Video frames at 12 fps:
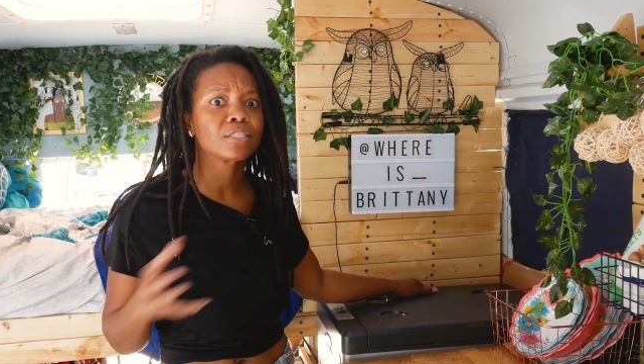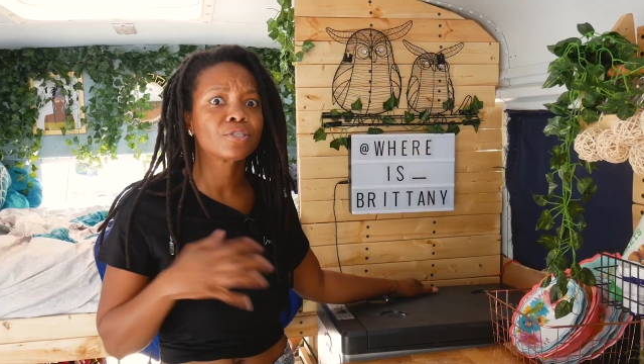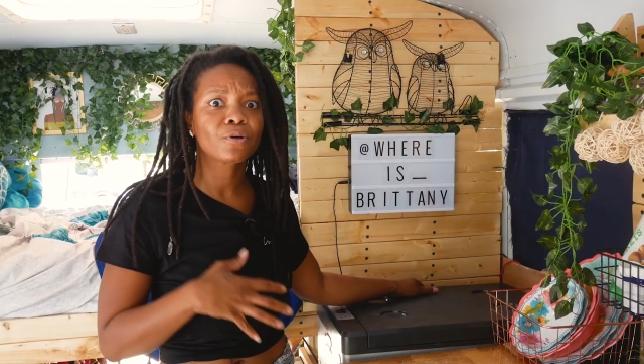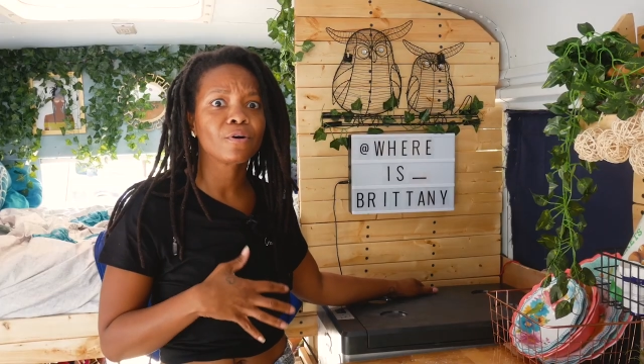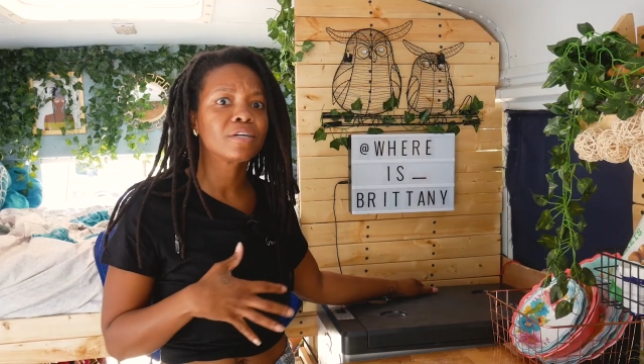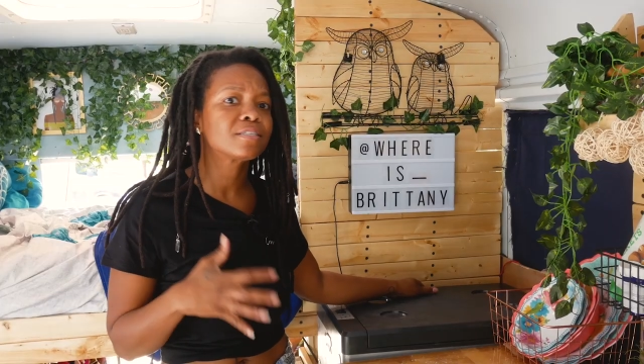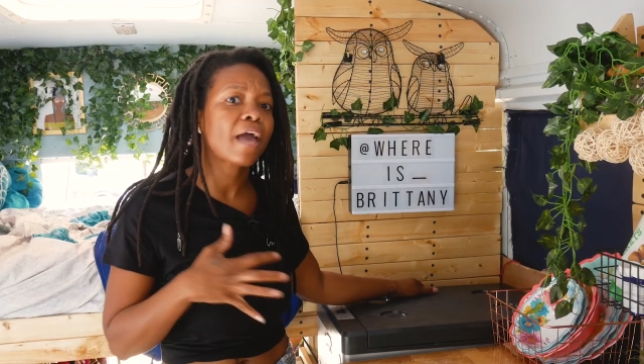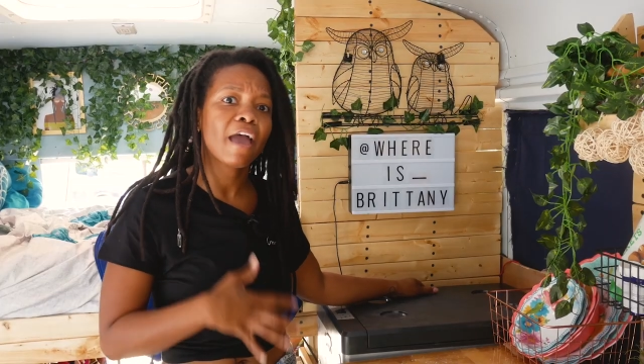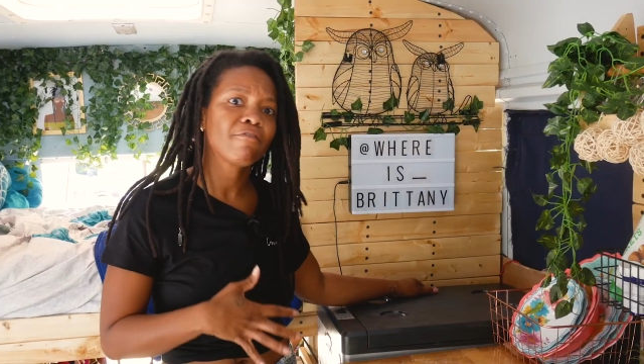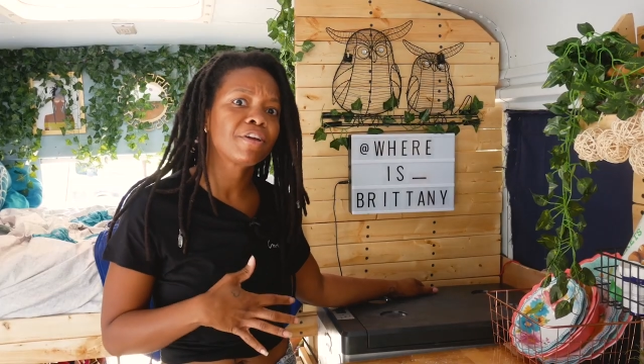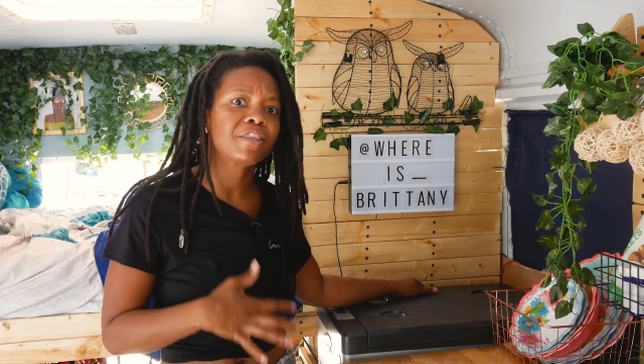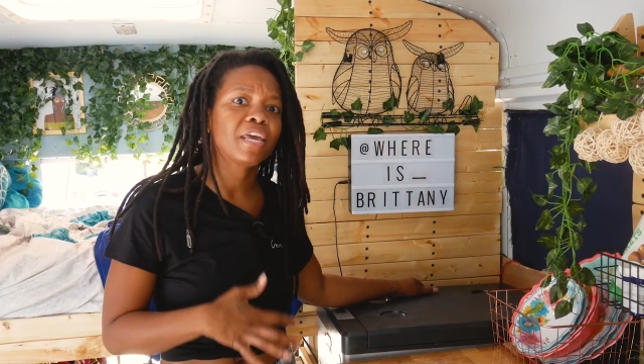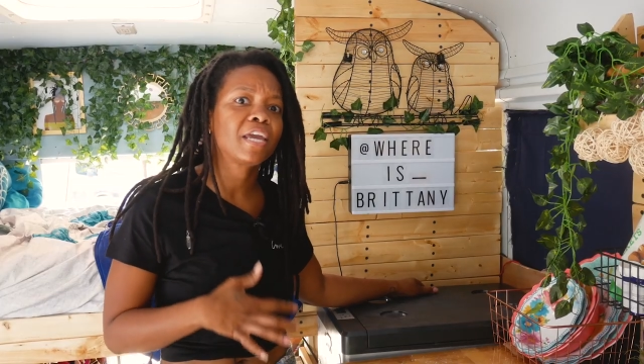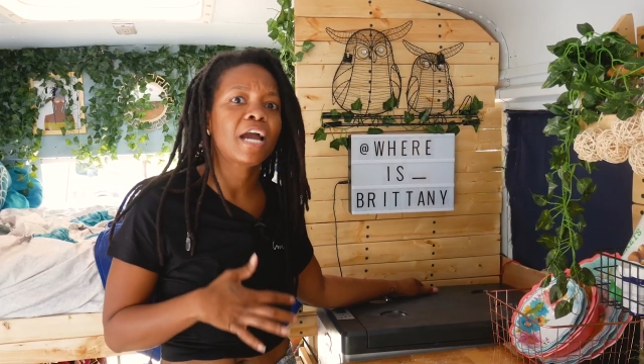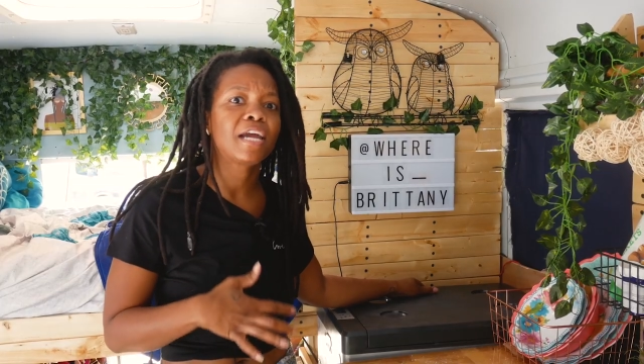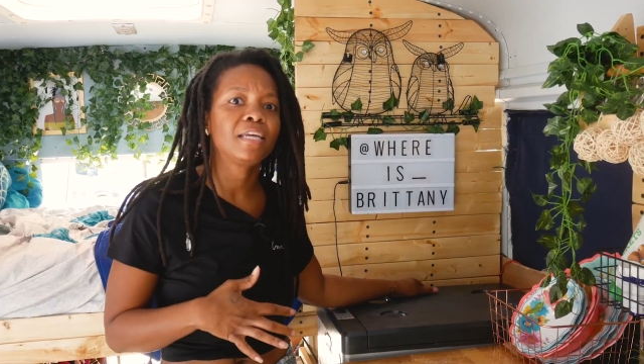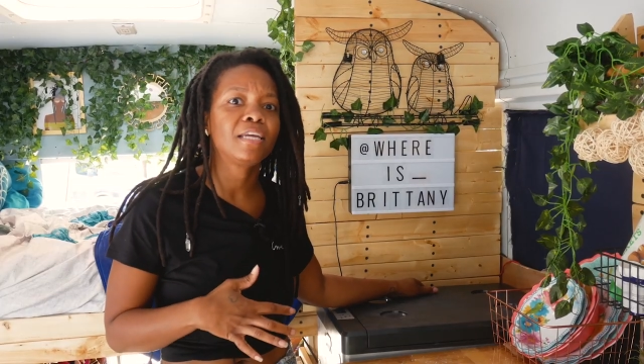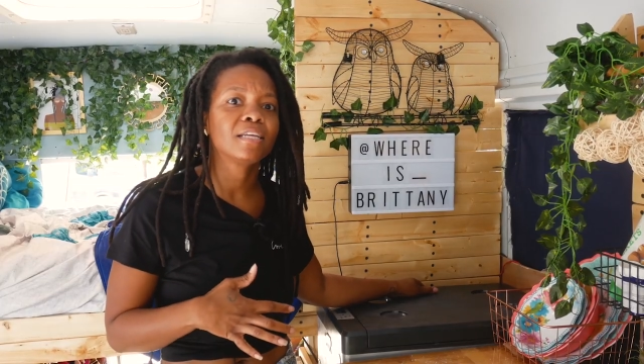stores everything
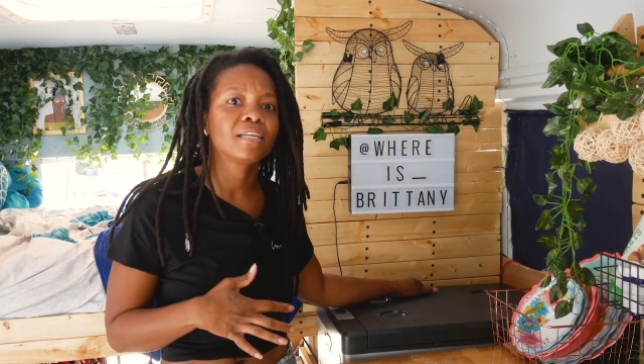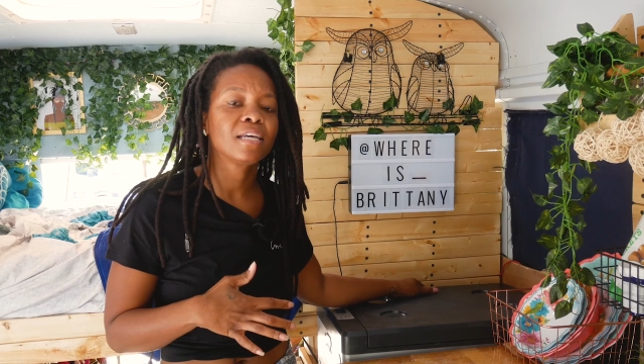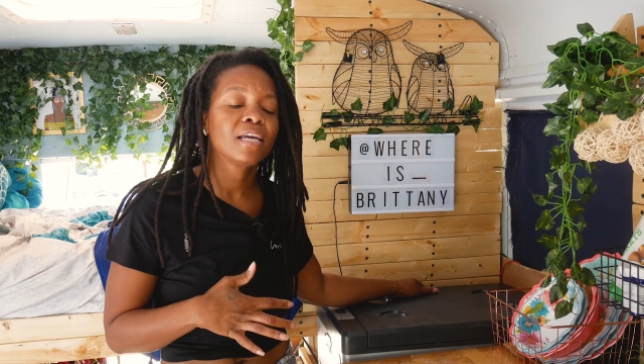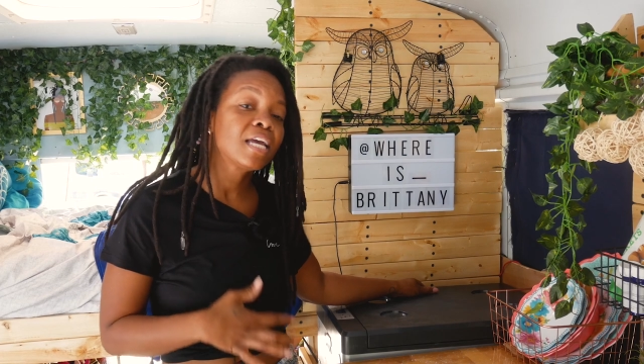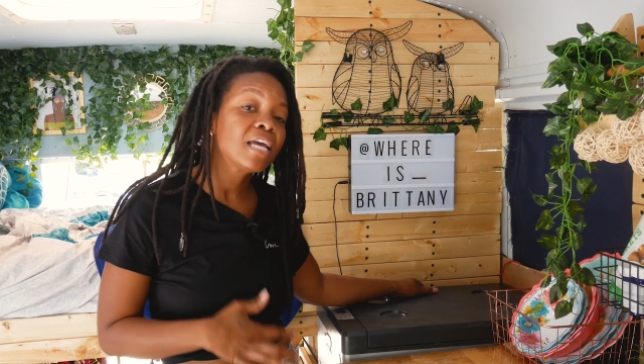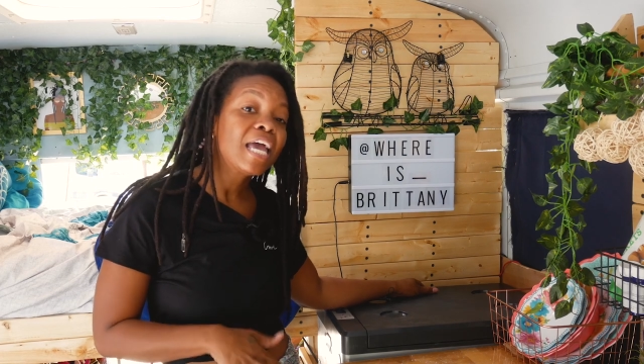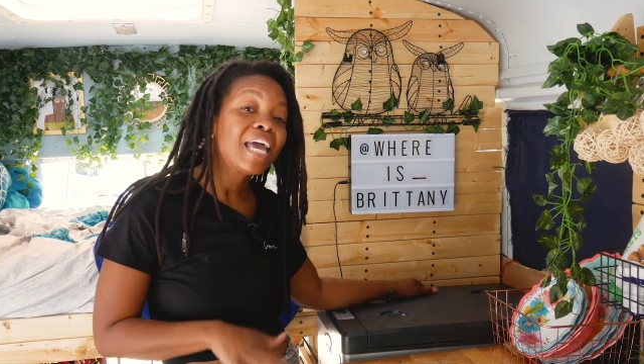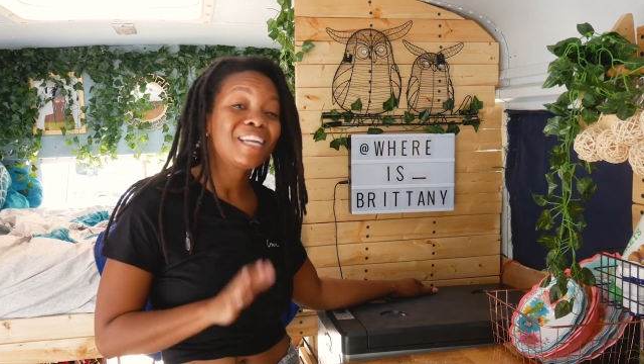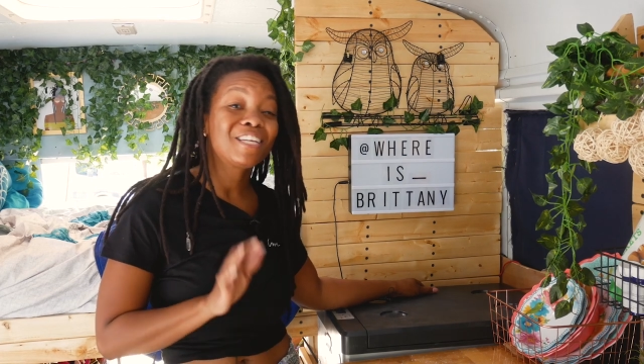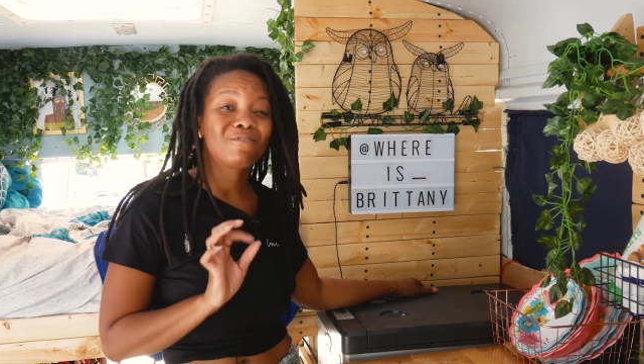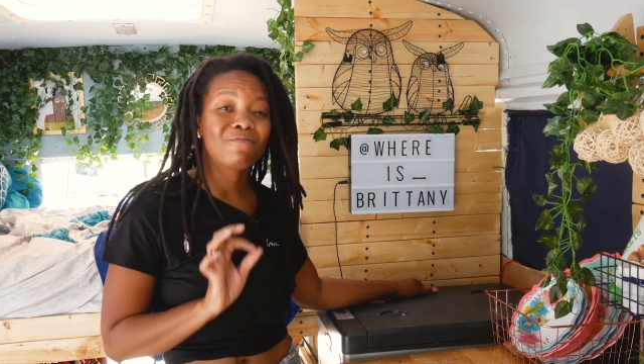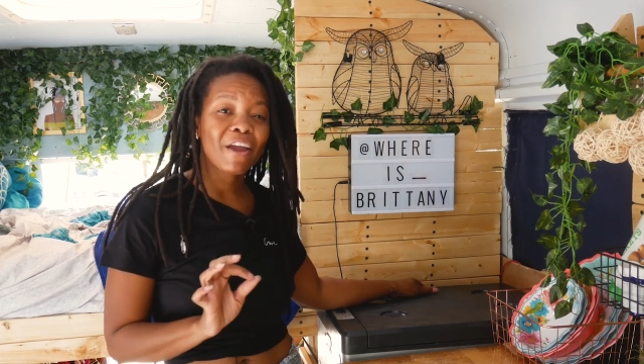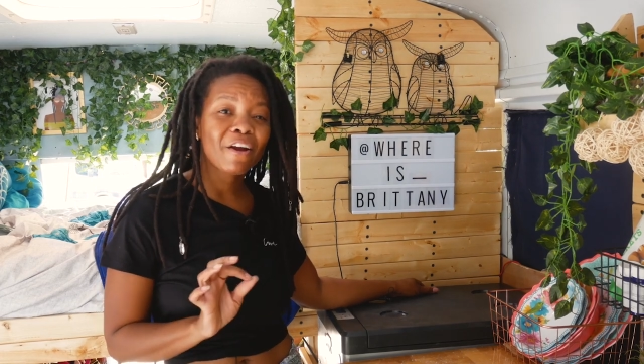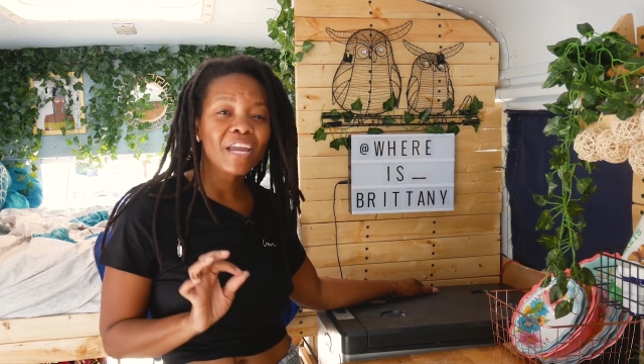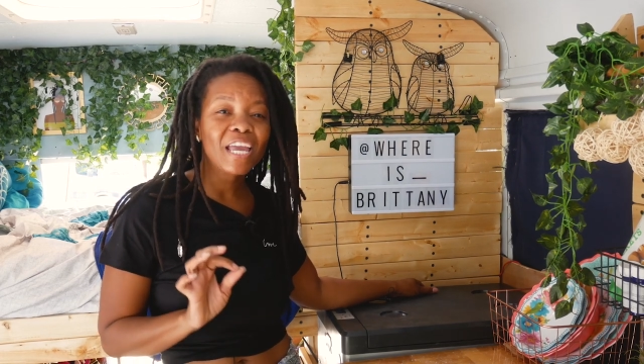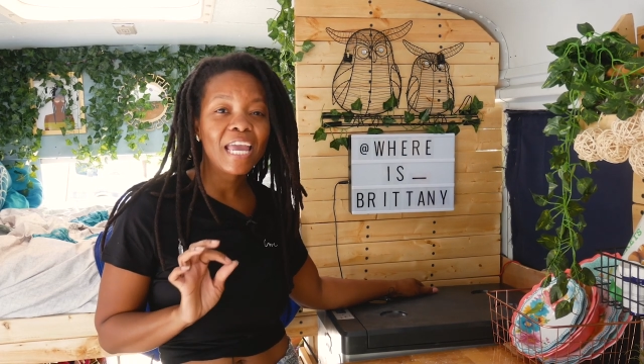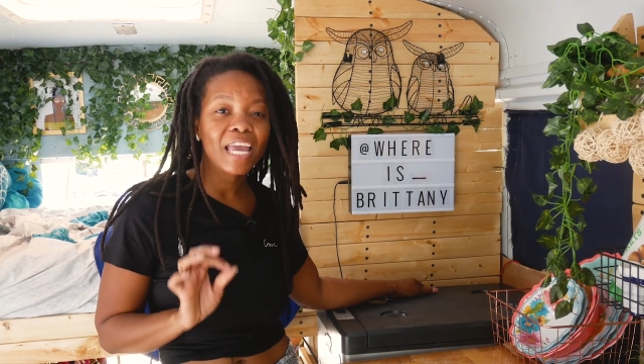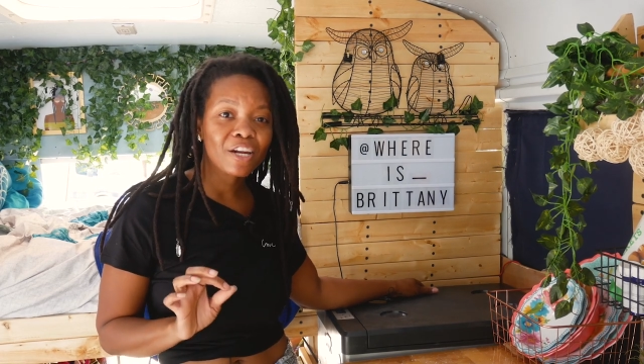I need. It is
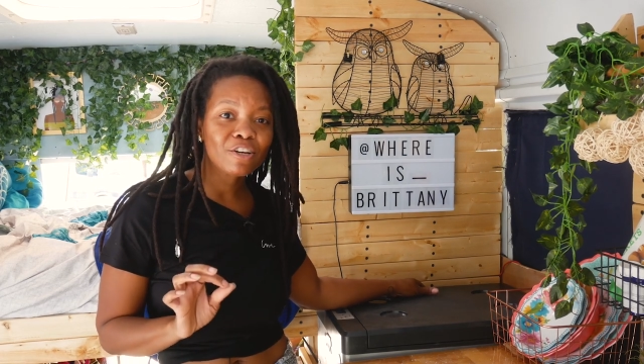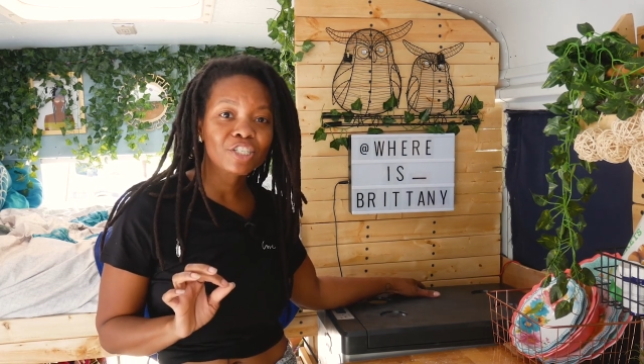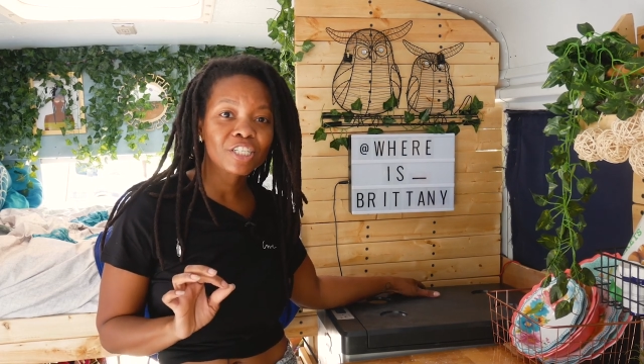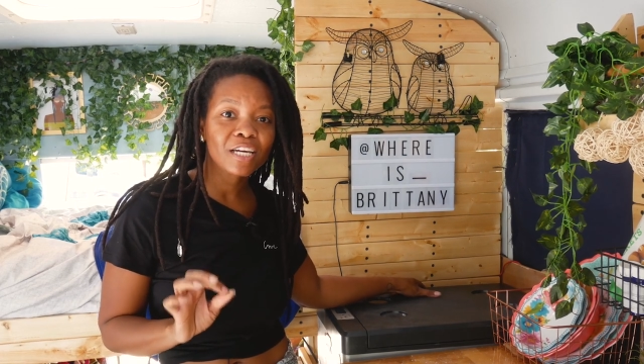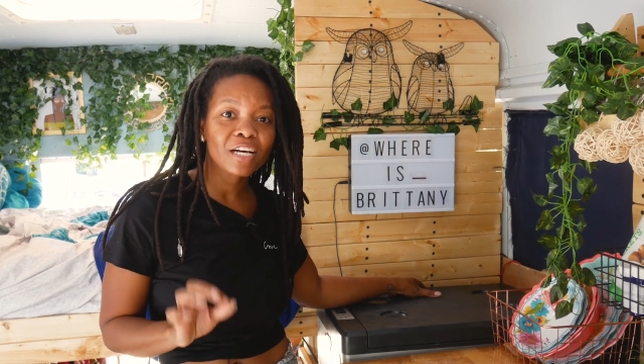very energy